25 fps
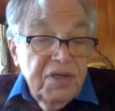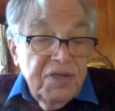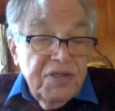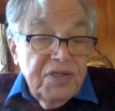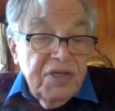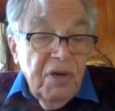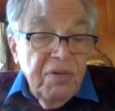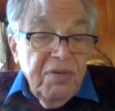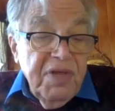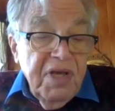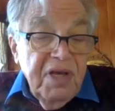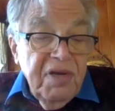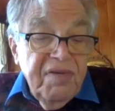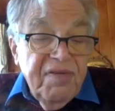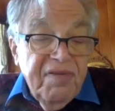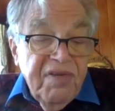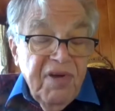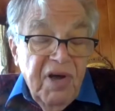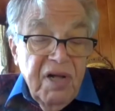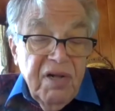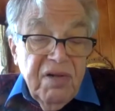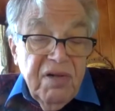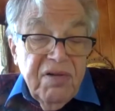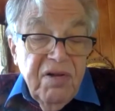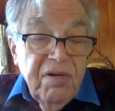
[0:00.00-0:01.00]
so the
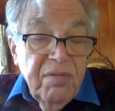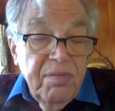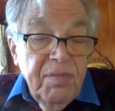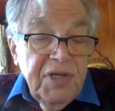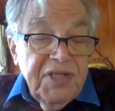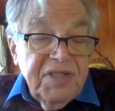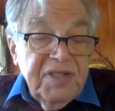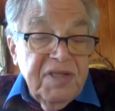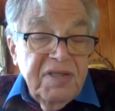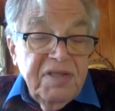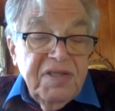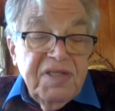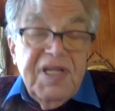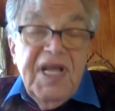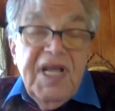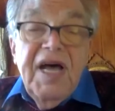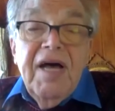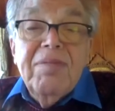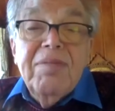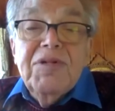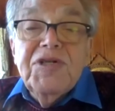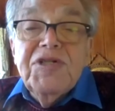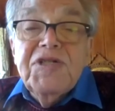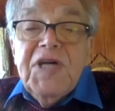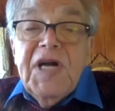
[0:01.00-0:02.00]
adult must
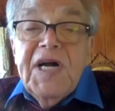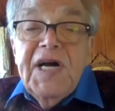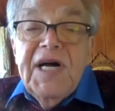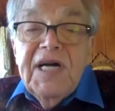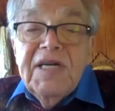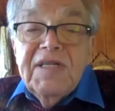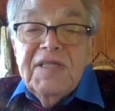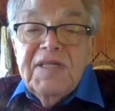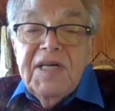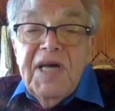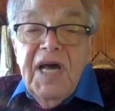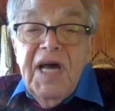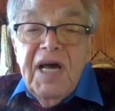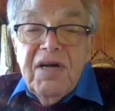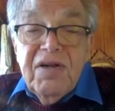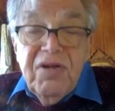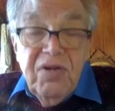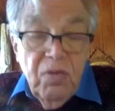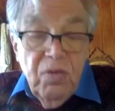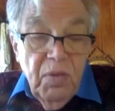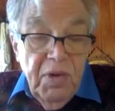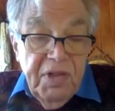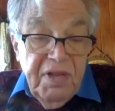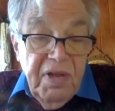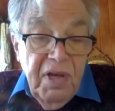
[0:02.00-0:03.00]
establish contact
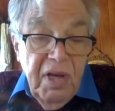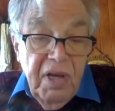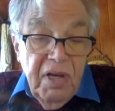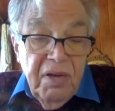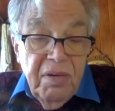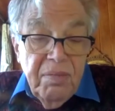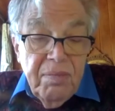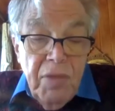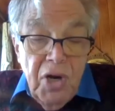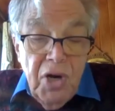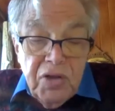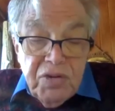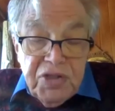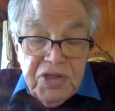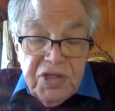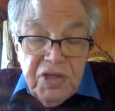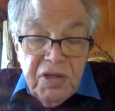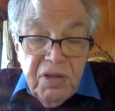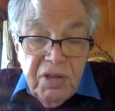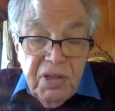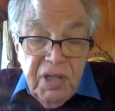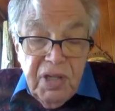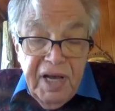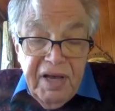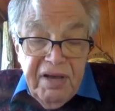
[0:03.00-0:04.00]
with the
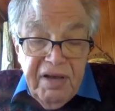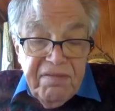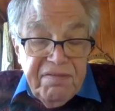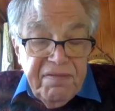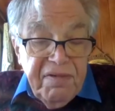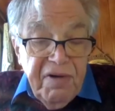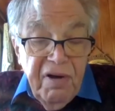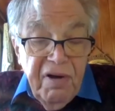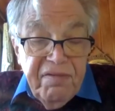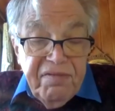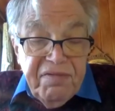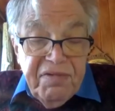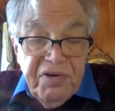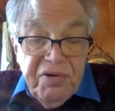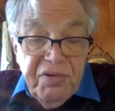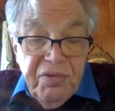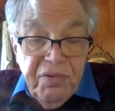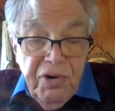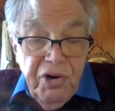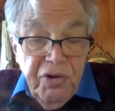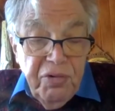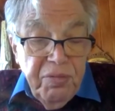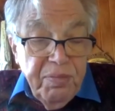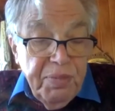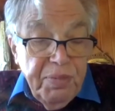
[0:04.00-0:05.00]
emotional life of the
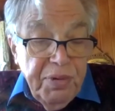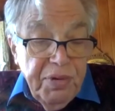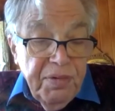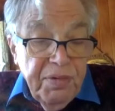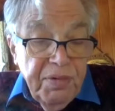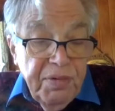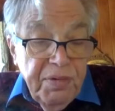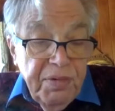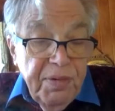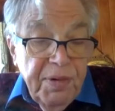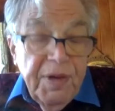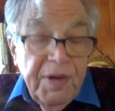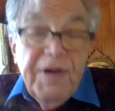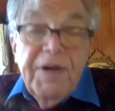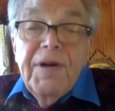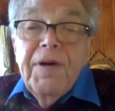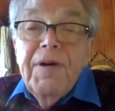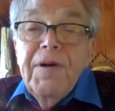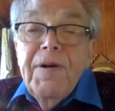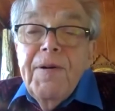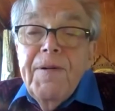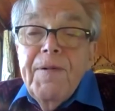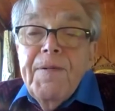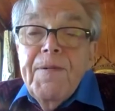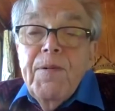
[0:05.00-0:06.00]
group.
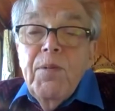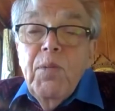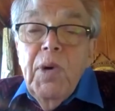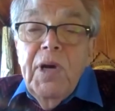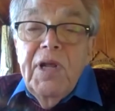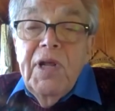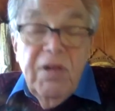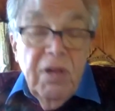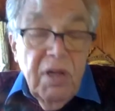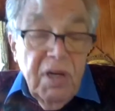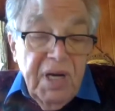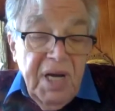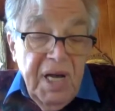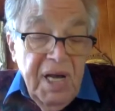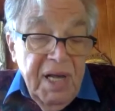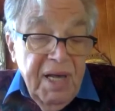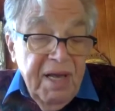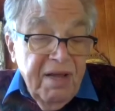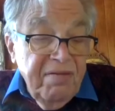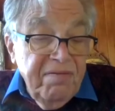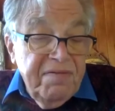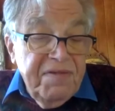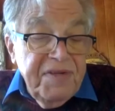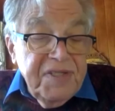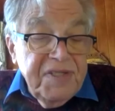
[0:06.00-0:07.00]
When
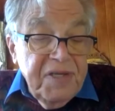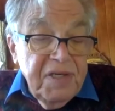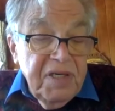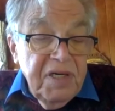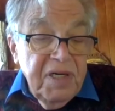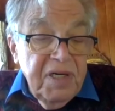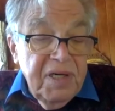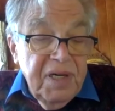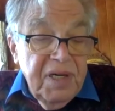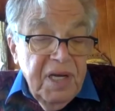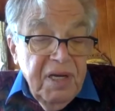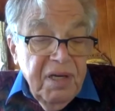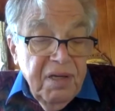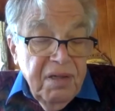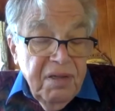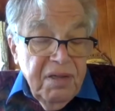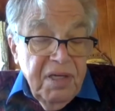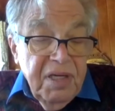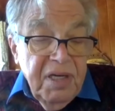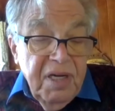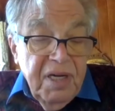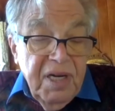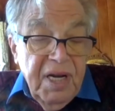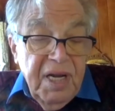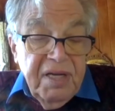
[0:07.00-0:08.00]
Lacan visited
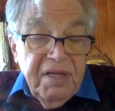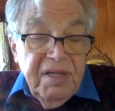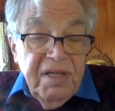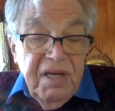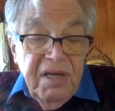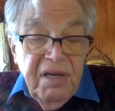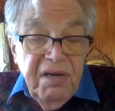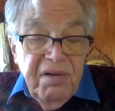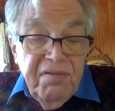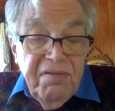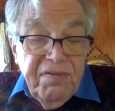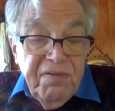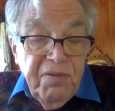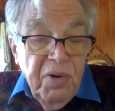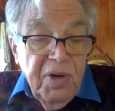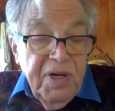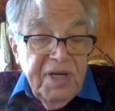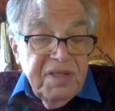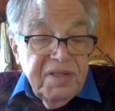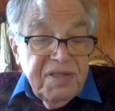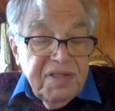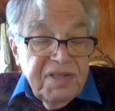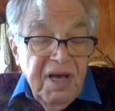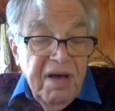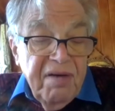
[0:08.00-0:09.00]
England in nineteen
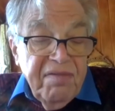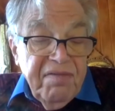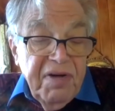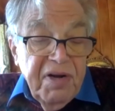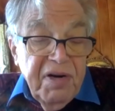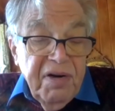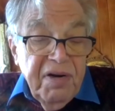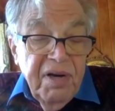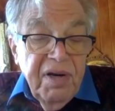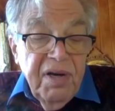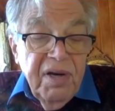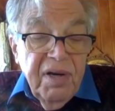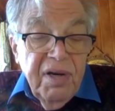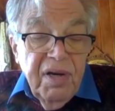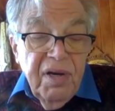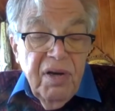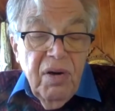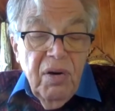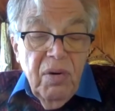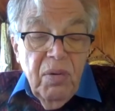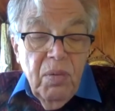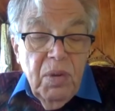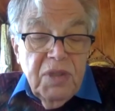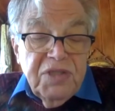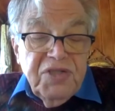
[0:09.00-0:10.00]
forty-seven,
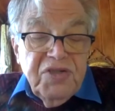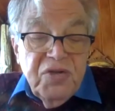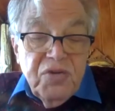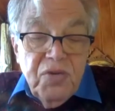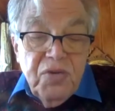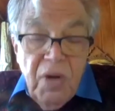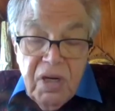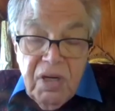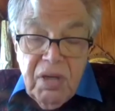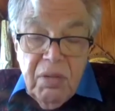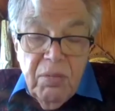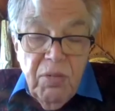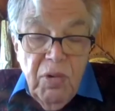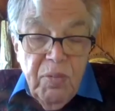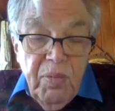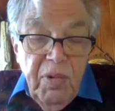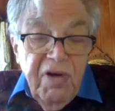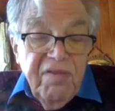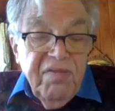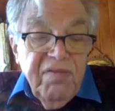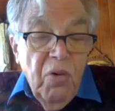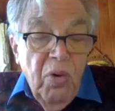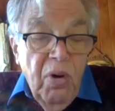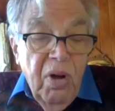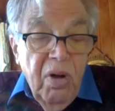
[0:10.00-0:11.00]
what struck him
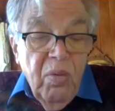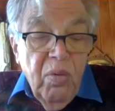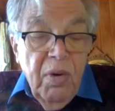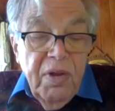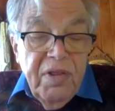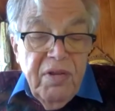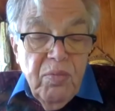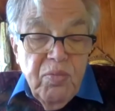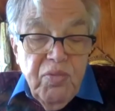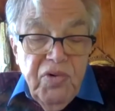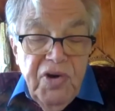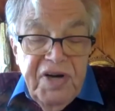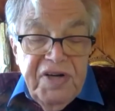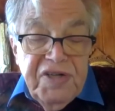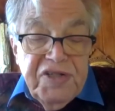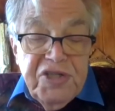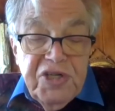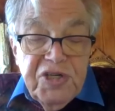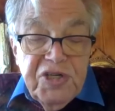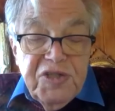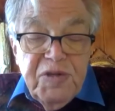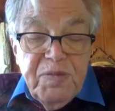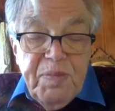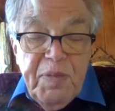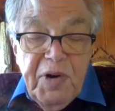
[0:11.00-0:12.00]
above all were the British
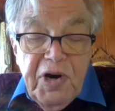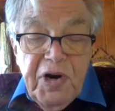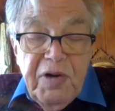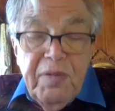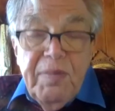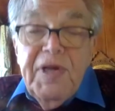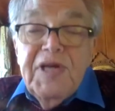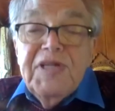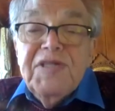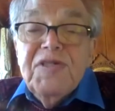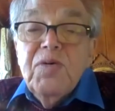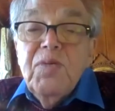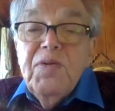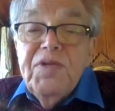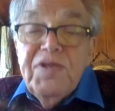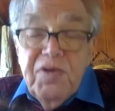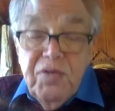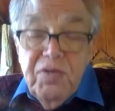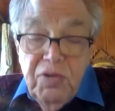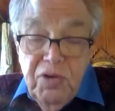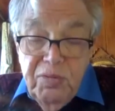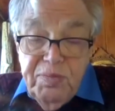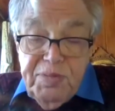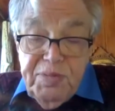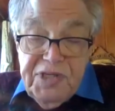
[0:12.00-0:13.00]
experiments with
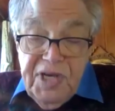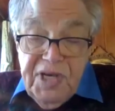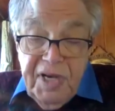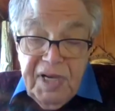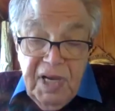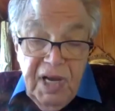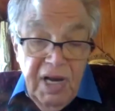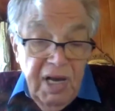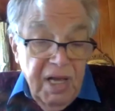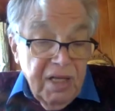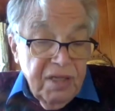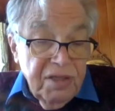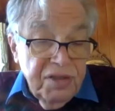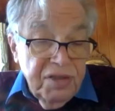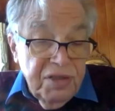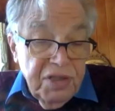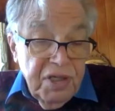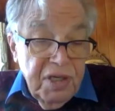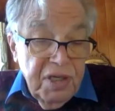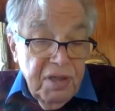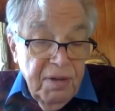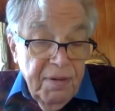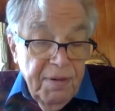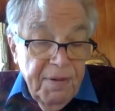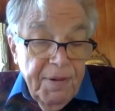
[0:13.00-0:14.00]
group
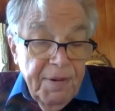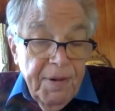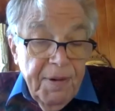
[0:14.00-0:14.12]
psychology.